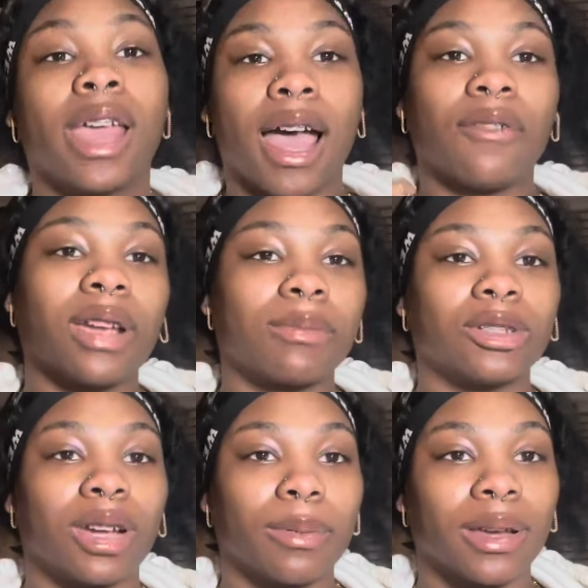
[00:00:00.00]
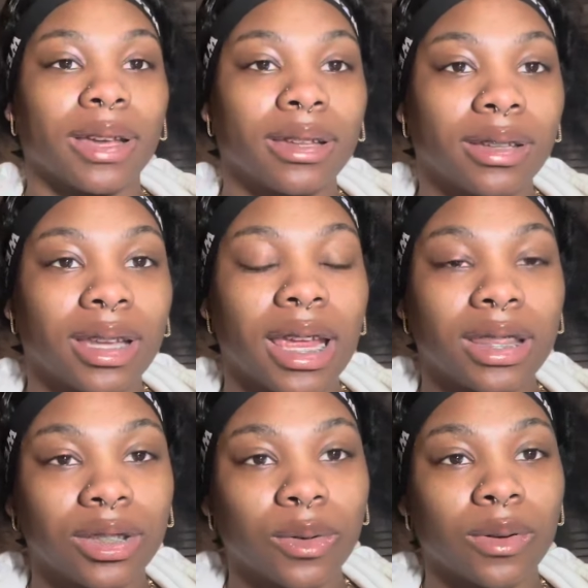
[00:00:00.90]
I forgot my tripod in
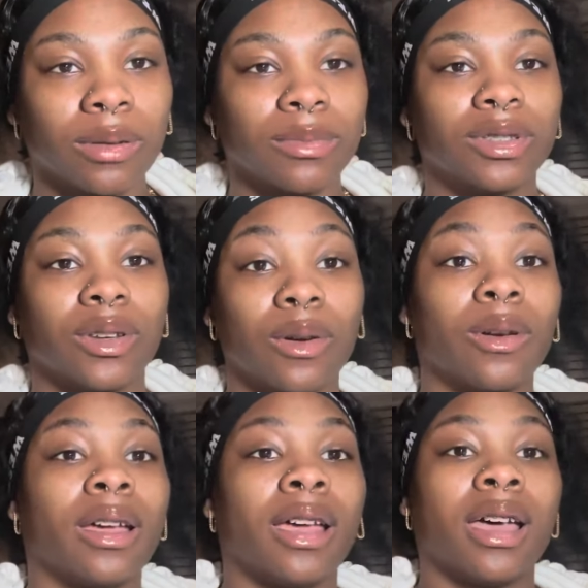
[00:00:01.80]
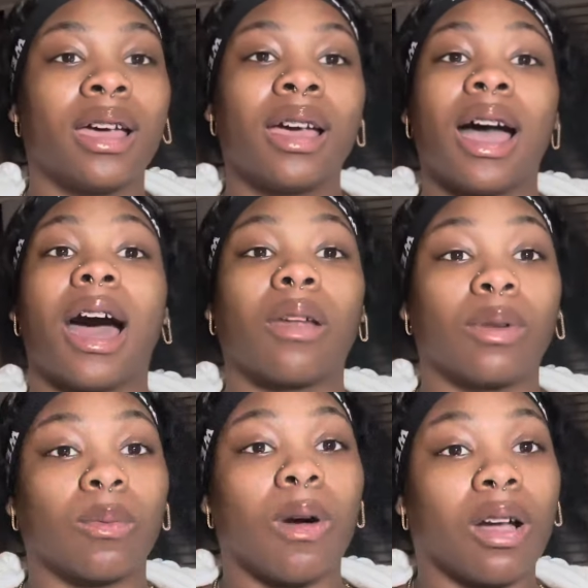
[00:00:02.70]
the dorm, so I don't
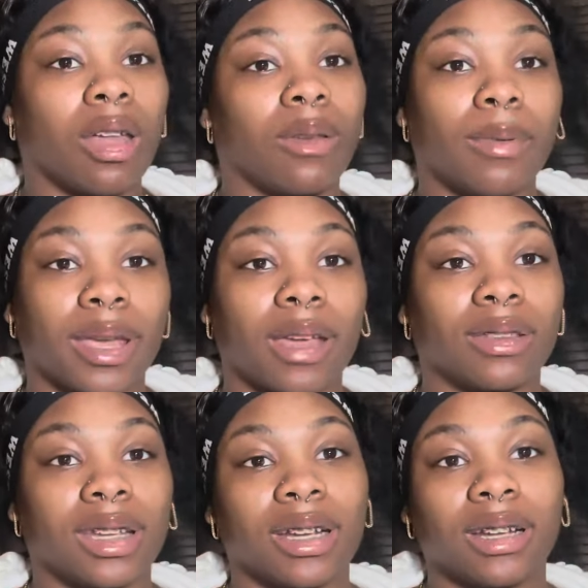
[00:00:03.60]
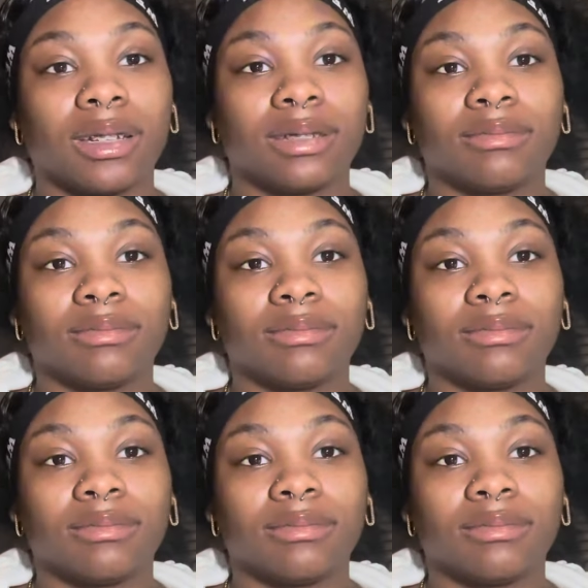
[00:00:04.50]
want to walk all the way back out there.